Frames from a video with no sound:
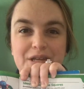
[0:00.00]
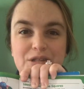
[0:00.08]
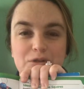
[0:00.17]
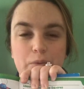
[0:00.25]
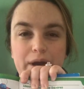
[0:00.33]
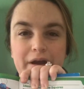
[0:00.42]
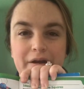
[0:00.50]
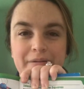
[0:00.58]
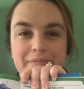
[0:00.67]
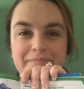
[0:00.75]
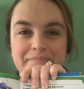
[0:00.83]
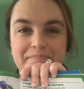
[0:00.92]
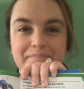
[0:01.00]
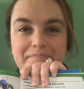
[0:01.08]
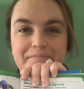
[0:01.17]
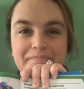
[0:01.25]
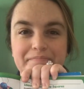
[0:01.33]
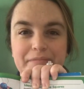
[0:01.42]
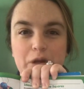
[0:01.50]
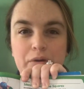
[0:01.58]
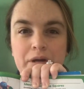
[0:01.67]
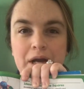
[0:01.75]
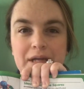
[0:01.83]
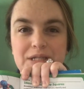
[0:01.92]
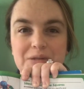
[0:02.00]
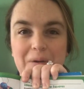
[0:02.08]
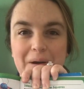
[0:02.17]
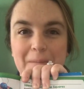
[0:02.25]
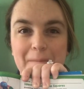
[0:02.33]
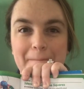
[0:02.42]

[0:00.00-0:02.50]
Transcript: Square or not a square?